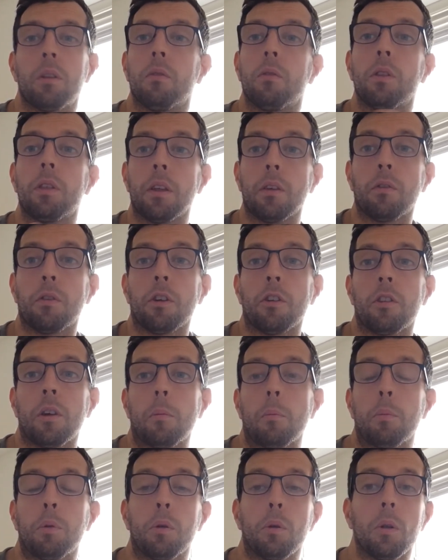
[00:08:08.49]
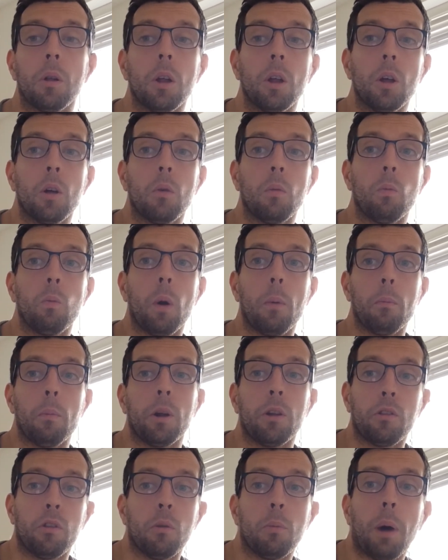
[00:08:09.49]
If you think, for example, When We
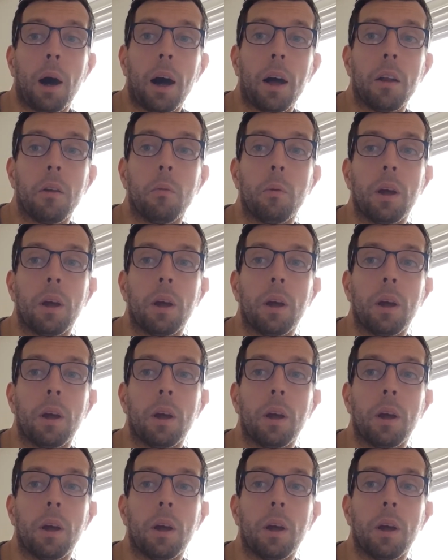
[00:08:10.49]
Two Parted,